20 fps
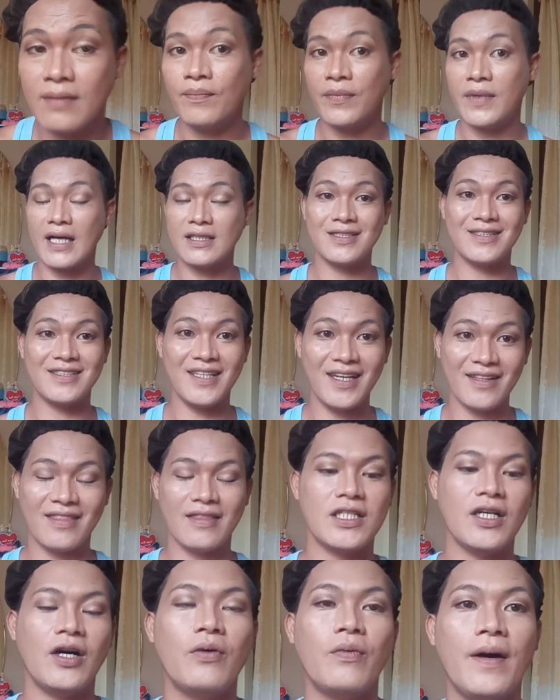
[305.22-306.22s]
That's it.
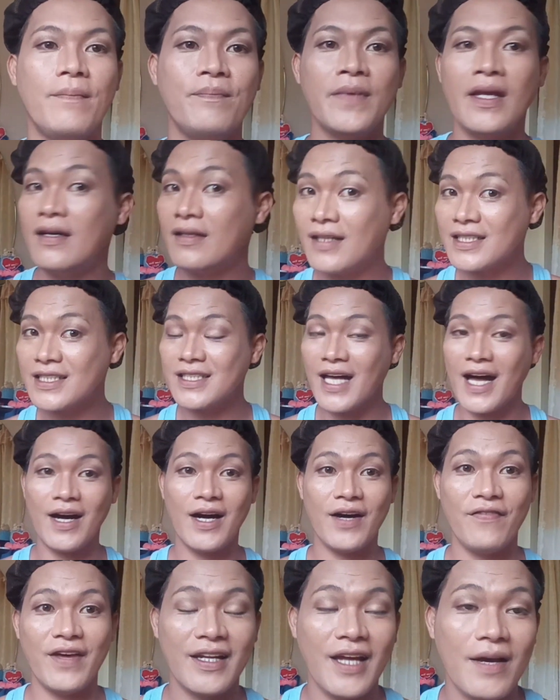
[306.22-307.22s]
So that's the
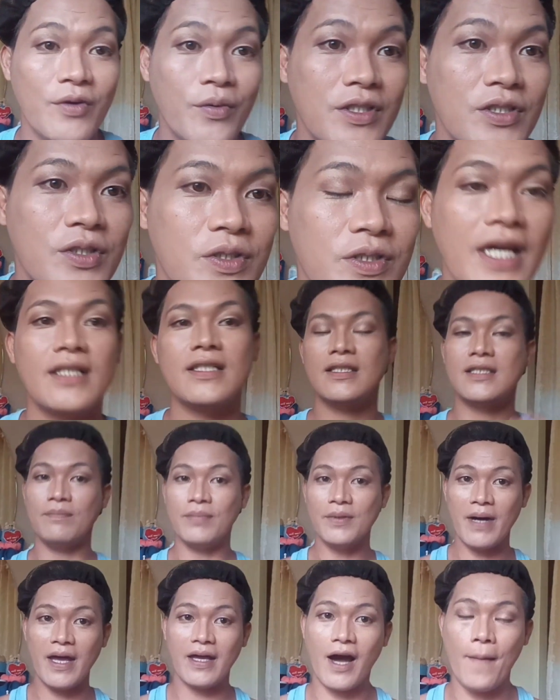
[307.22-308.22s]
thing that I'm going to do today. It's a
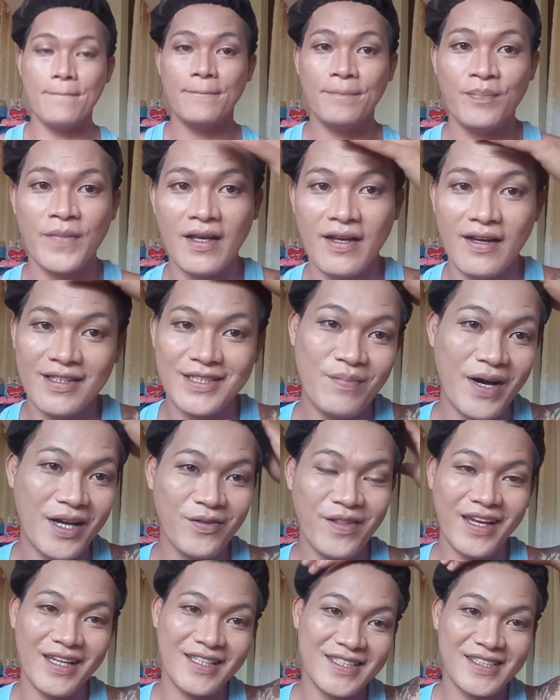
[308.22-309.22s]
simple makeup. I don't
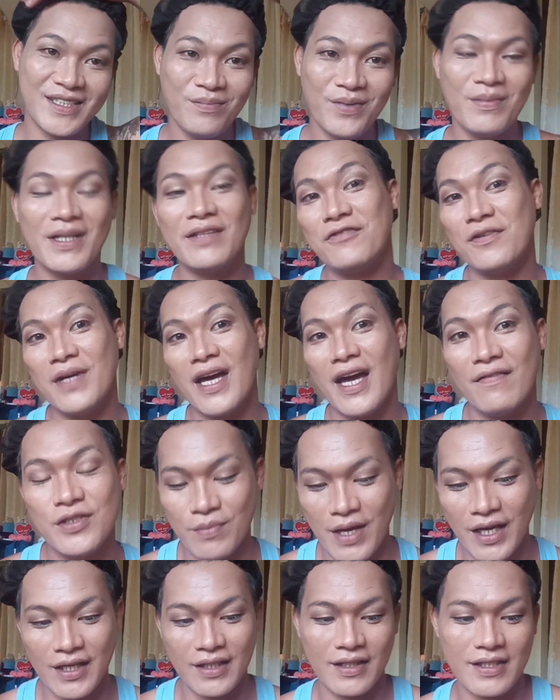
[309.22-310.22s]
think it's simple, but for me, I have to
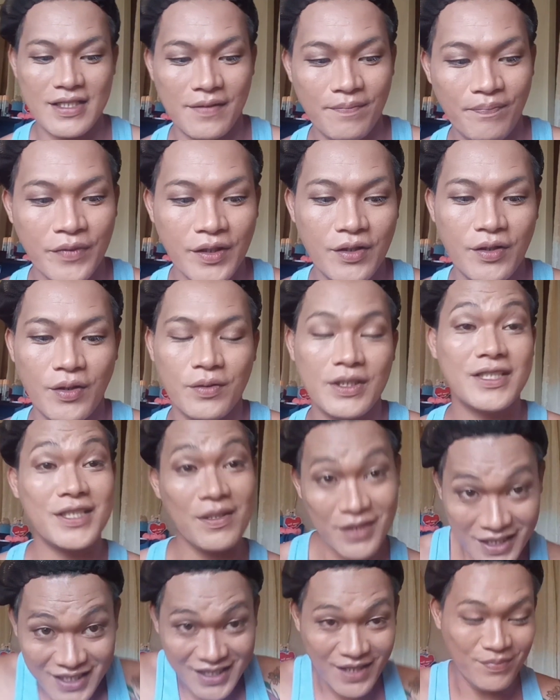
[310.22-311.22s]
make it. This
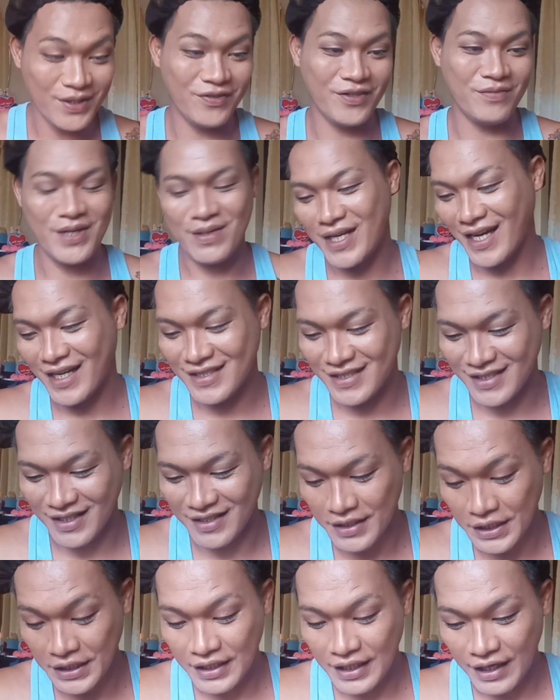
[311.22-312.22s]
is simple for me because
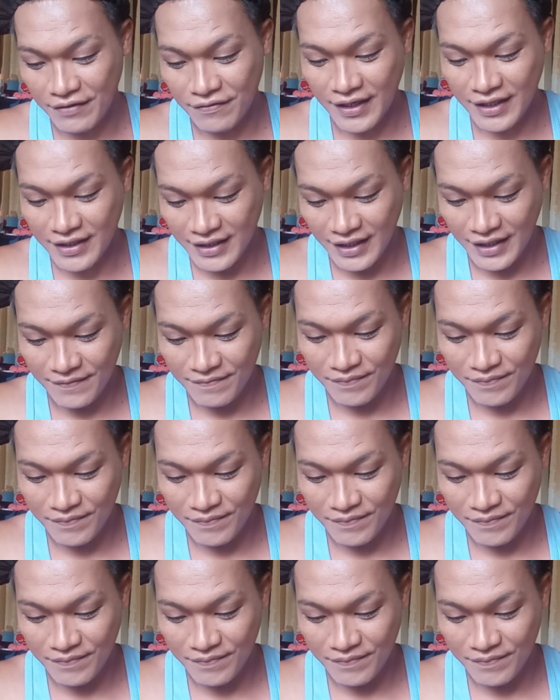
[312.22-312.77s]
I think.